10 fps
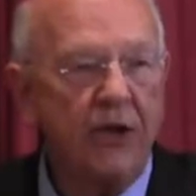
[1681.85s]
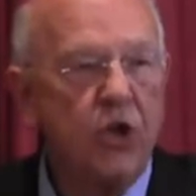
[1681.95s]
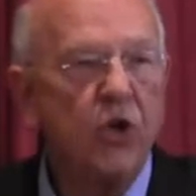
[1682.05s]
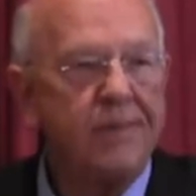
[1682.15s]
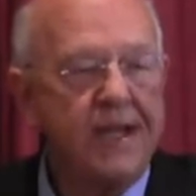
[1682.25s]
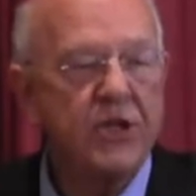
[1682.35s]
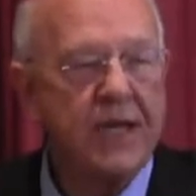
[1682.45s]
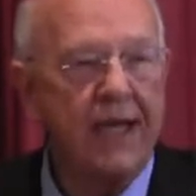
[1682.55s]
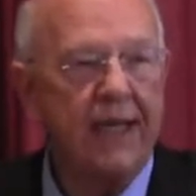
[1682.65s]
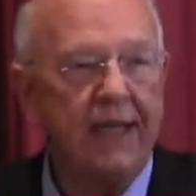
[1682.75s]
I do to be
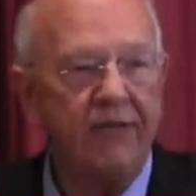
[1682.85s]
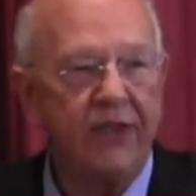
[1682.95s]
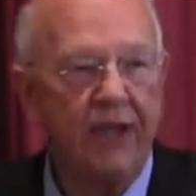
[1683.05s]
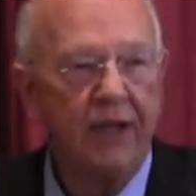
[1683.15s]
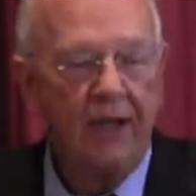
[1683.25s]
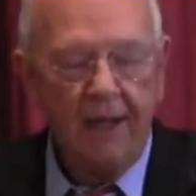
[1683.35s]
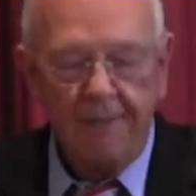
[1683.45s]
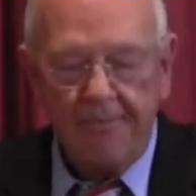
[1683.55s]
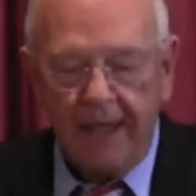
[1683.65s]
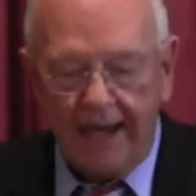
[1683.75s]
saved?
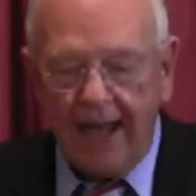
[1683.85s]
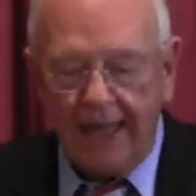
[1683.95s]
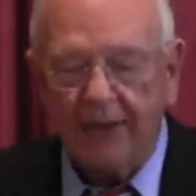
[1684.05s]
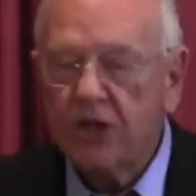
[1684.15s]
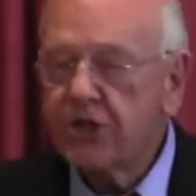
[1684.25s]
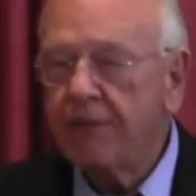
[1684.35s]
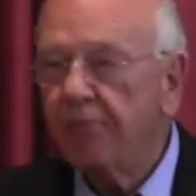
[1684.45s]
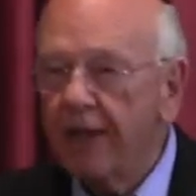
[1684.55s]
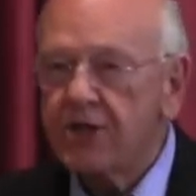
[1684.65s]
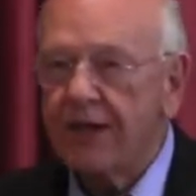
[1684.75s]
And I like the
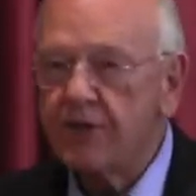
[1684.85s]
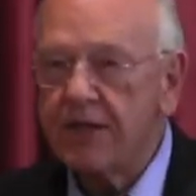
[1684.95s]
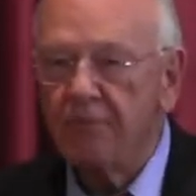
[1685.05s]
simplicity of it.